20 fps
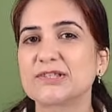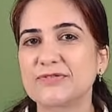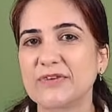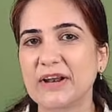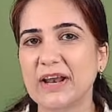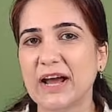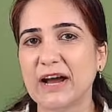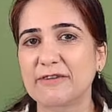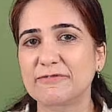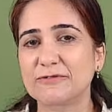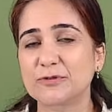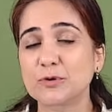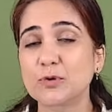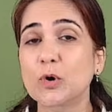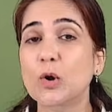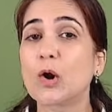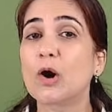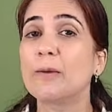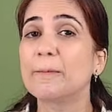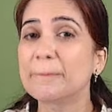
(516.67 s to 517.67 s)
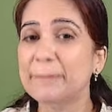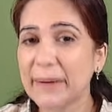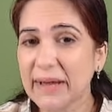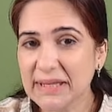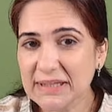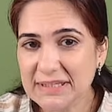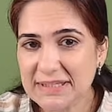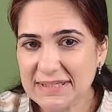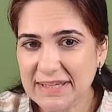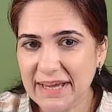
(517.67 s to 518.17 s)
will have to
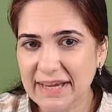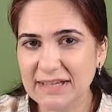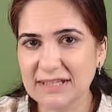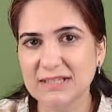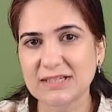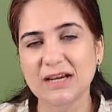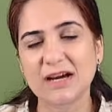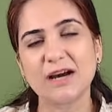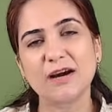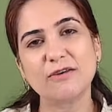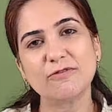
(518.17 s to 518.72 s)
compensate